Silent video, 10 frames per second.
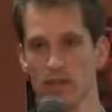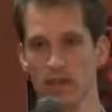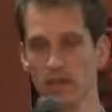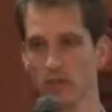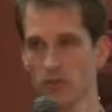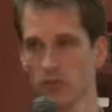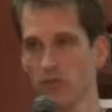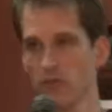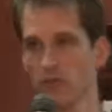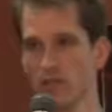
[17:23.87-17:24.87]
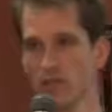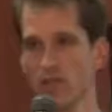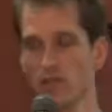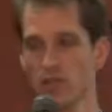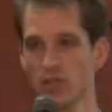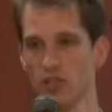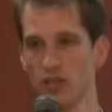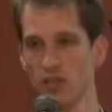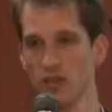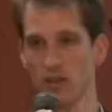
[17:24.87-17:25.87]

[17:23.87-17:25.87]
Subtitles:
that the certificates being issued